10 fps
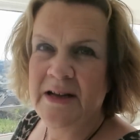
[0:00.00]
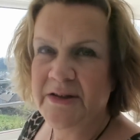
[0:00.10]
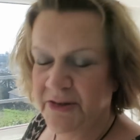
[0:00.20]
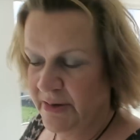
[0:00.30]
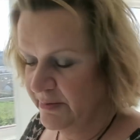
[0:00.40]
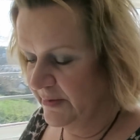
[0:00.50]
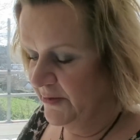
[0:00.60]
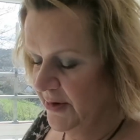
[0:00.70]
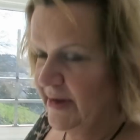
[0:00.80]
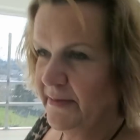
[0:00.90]
It's the trouble with
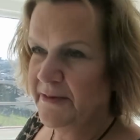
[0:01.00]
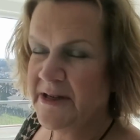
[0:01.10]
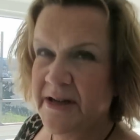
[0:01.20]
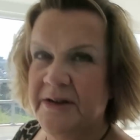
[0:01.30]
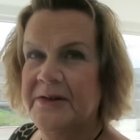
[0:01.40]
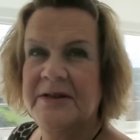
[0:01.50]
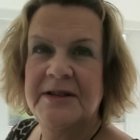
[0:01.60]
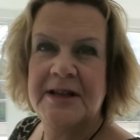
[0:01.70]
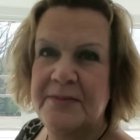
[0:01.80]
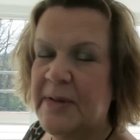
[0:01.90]
vlogging every day and using
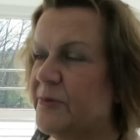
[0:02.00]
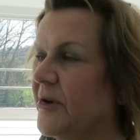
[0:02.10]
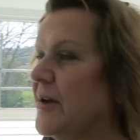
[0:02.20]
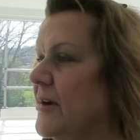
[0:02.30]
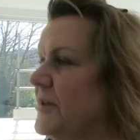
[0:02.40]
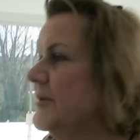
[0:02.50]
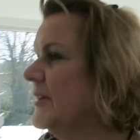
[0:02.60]
the same memory card.